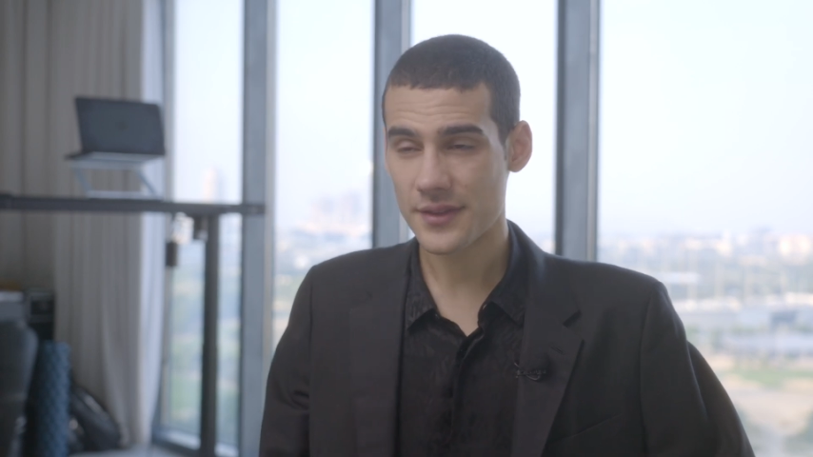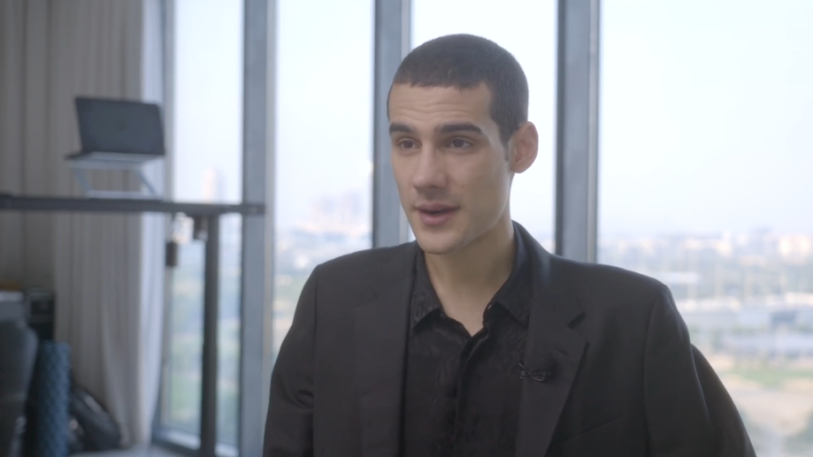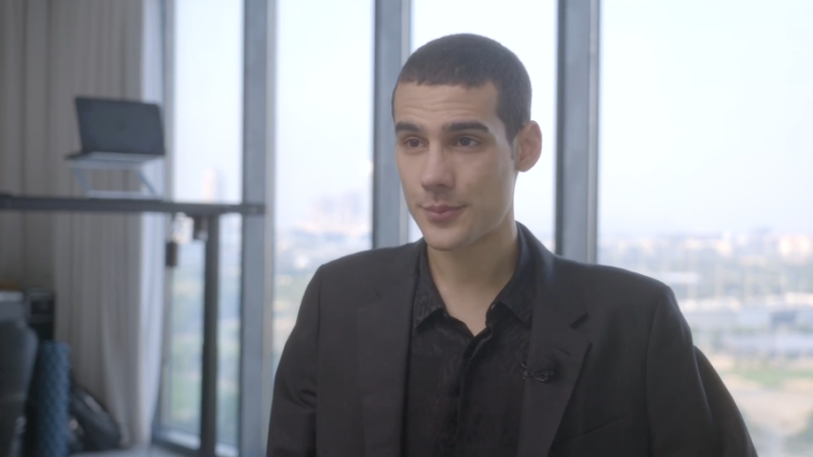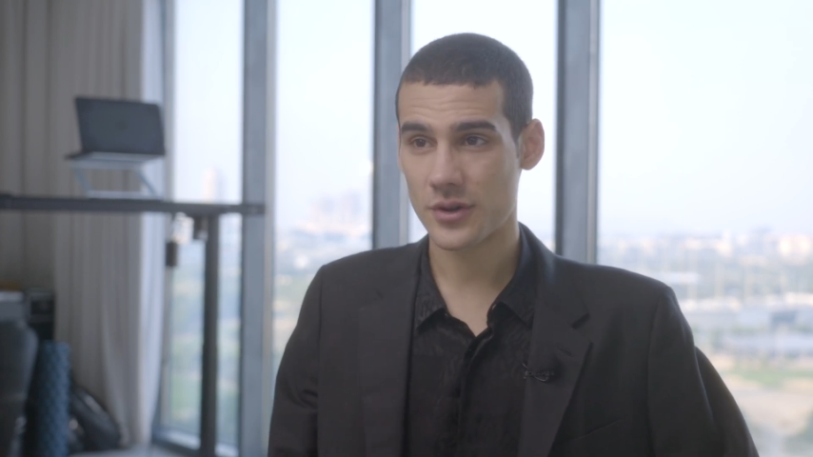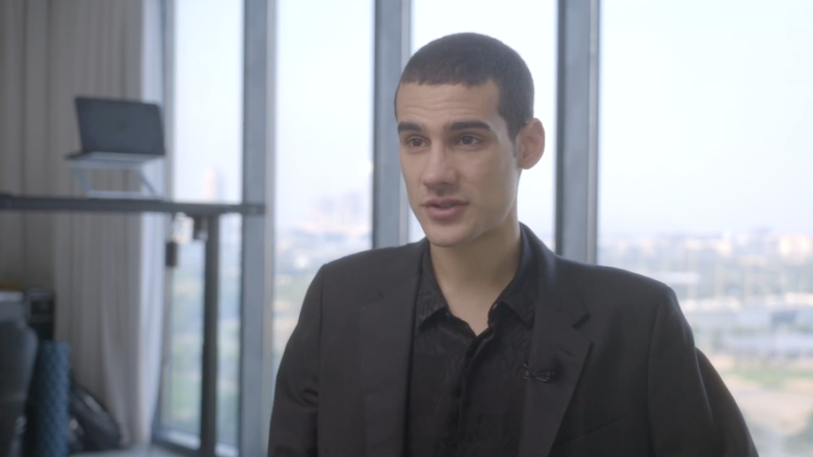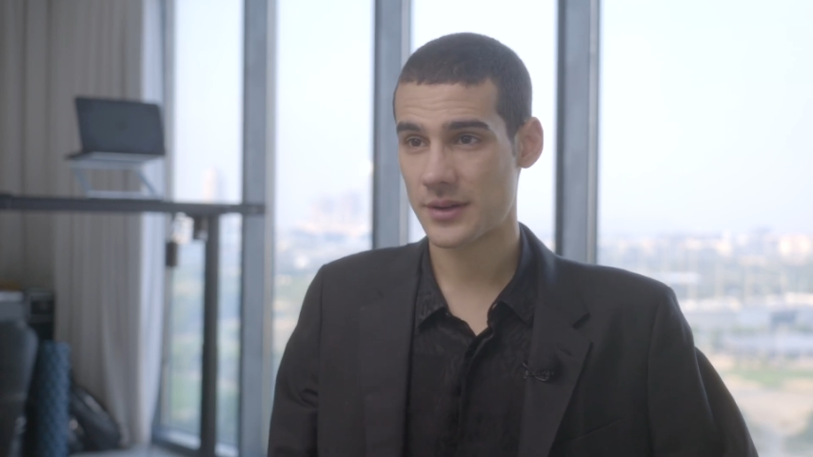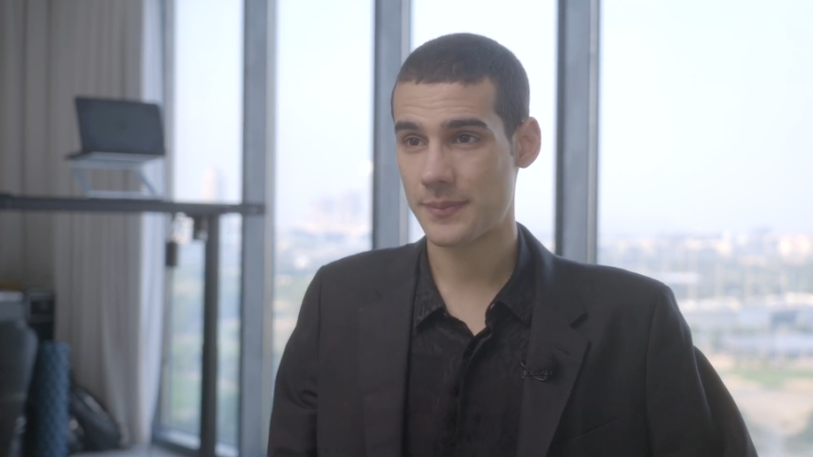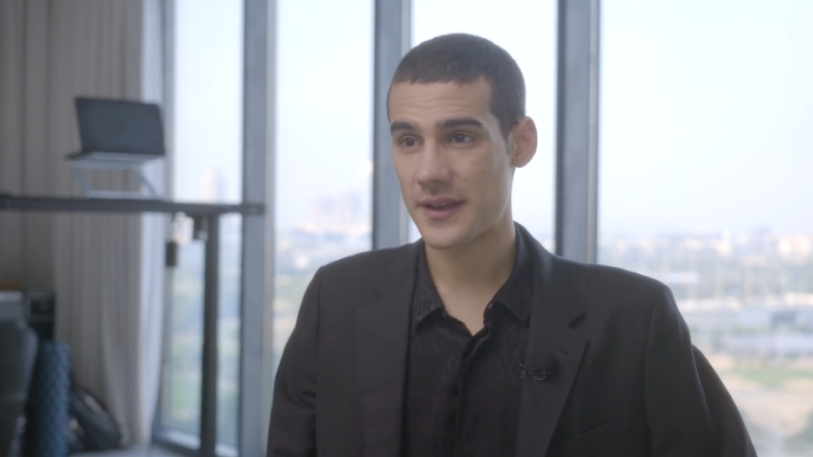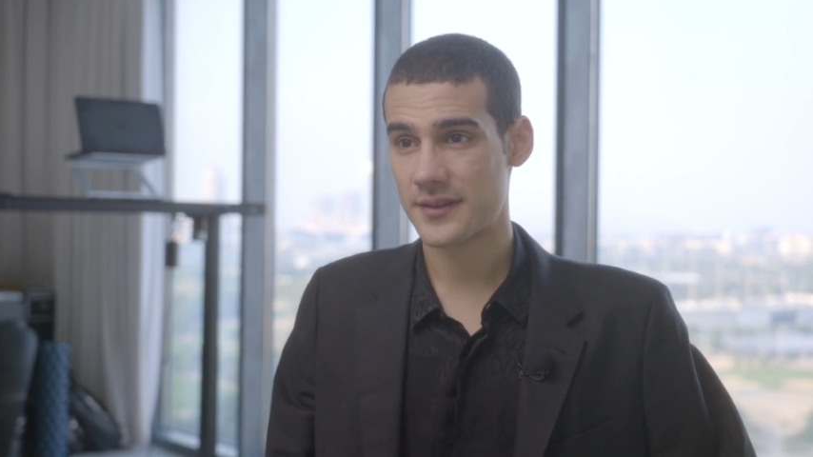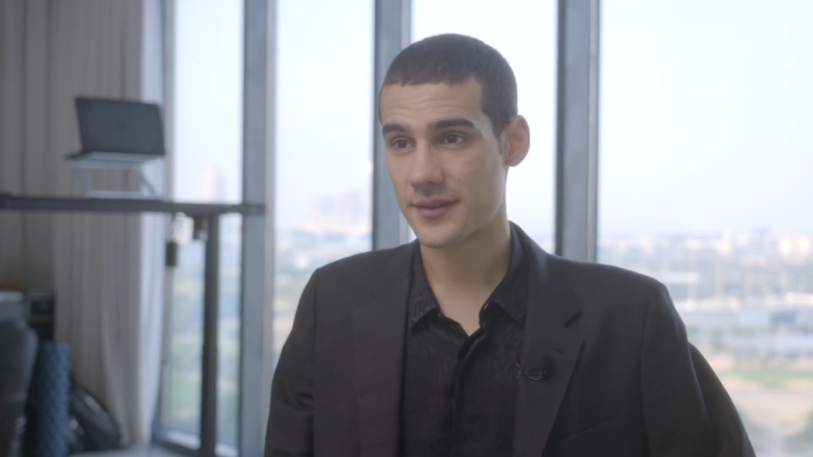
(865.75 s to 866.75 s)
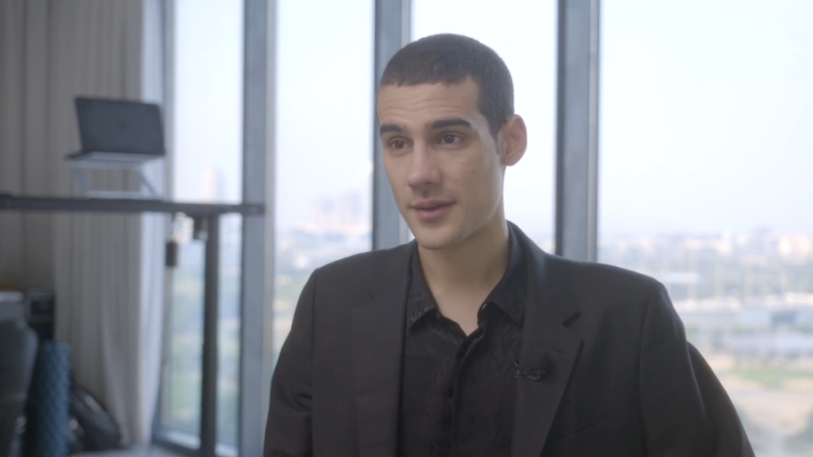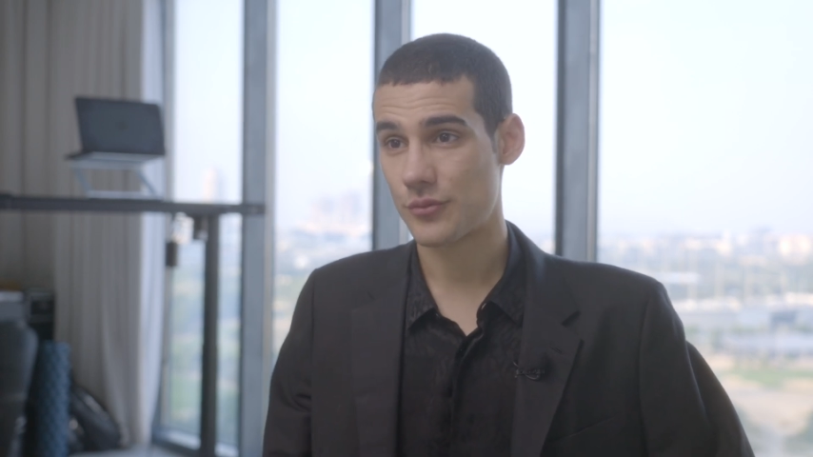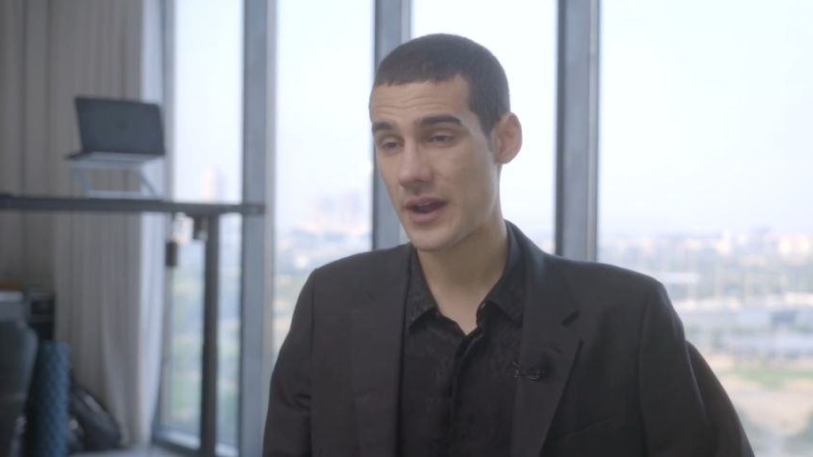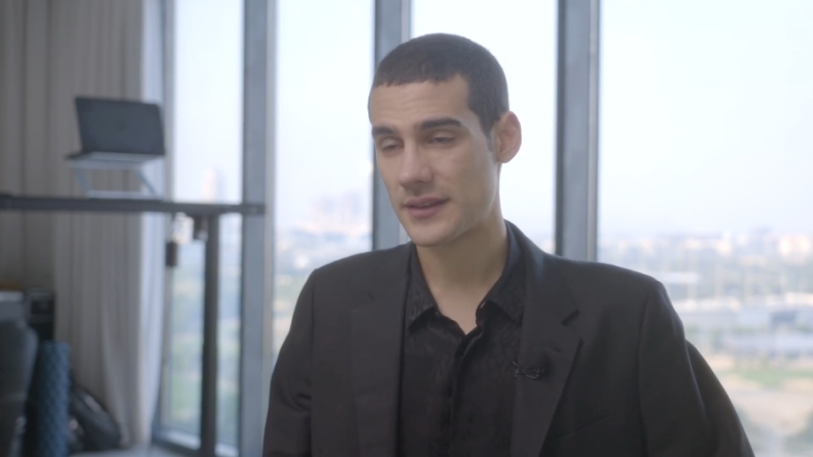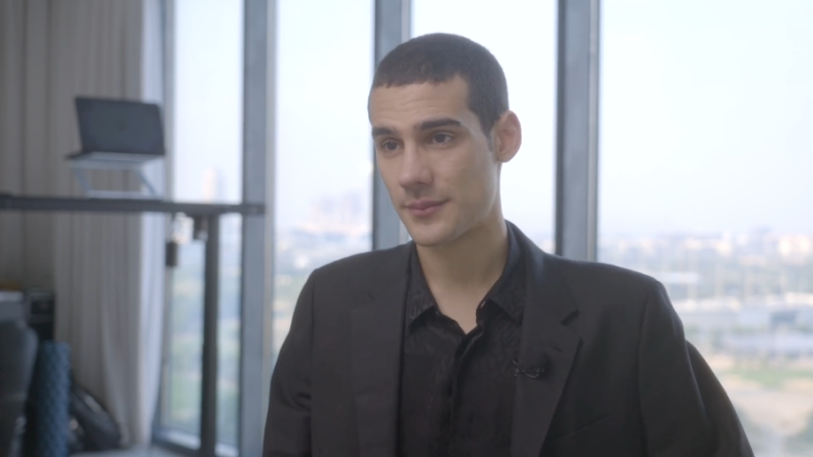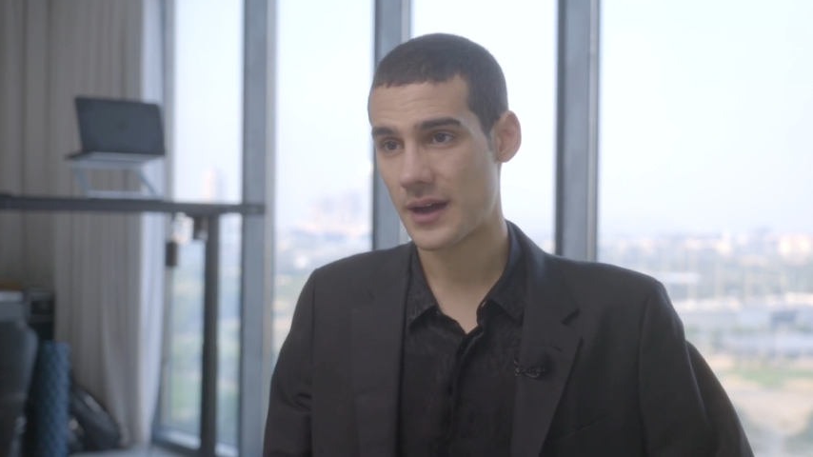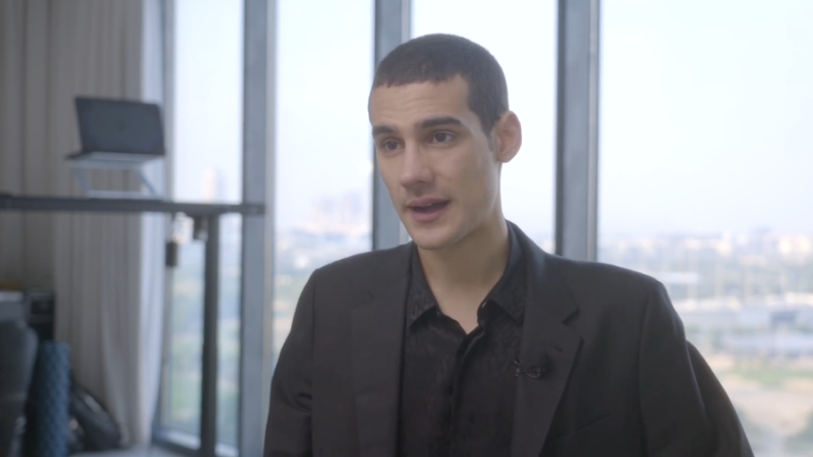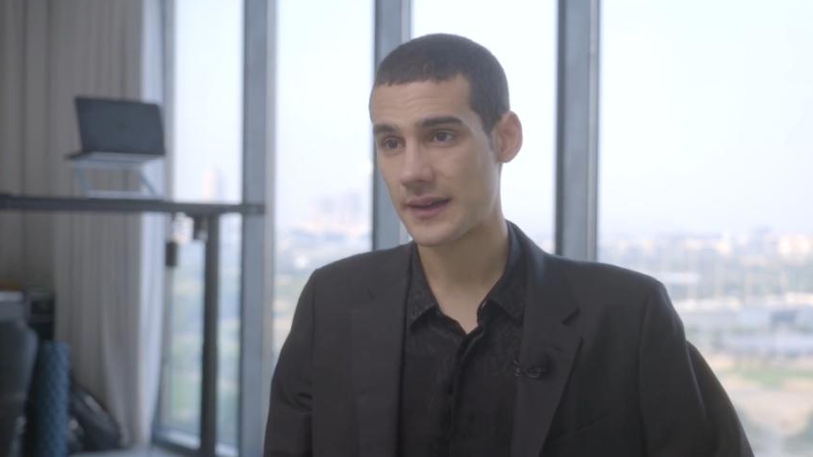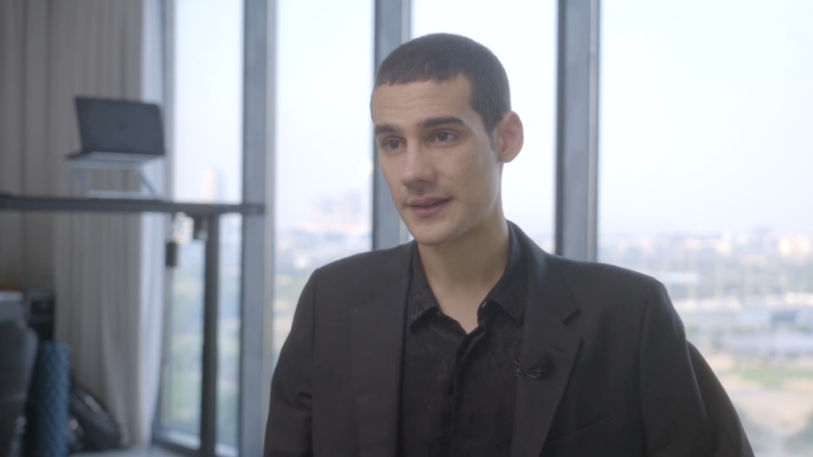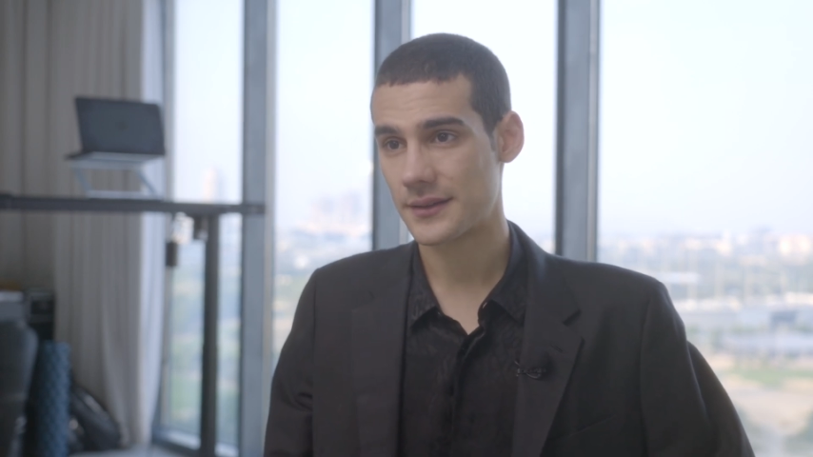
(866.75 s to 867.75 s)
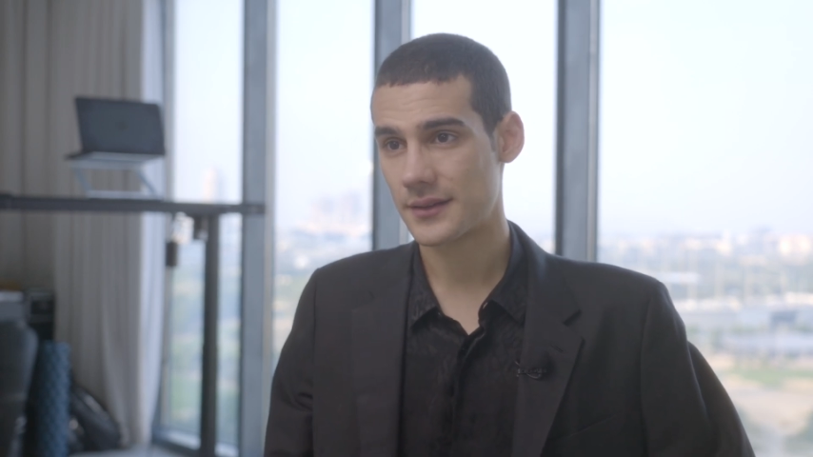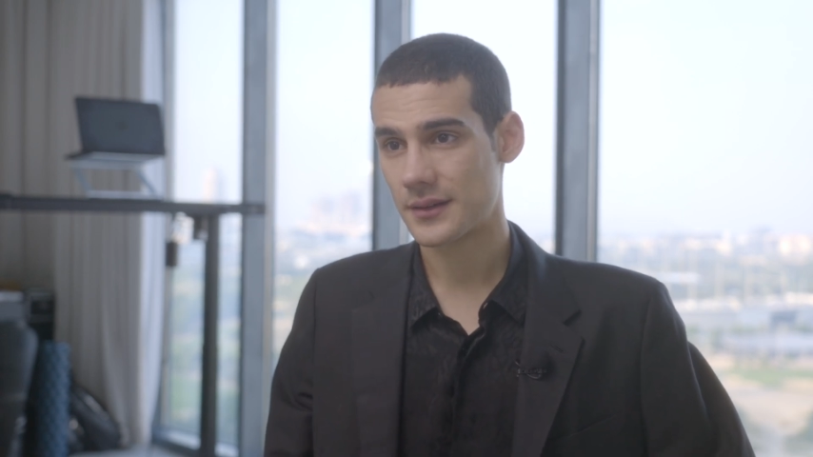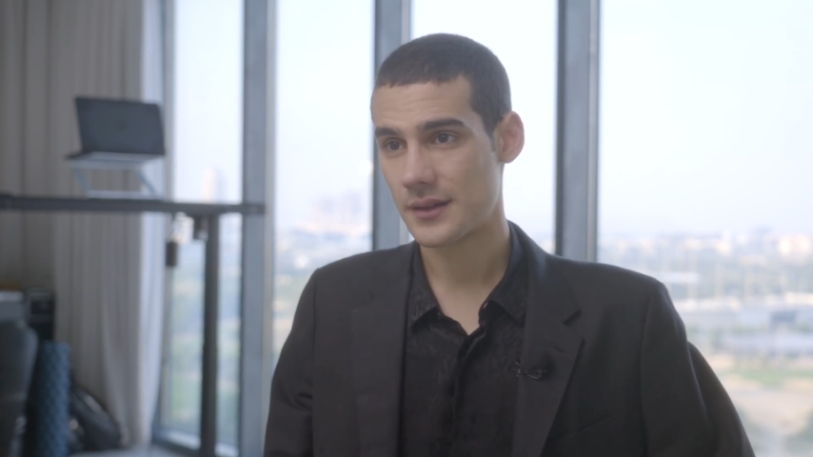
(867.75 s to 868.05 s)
than a project based on some random island.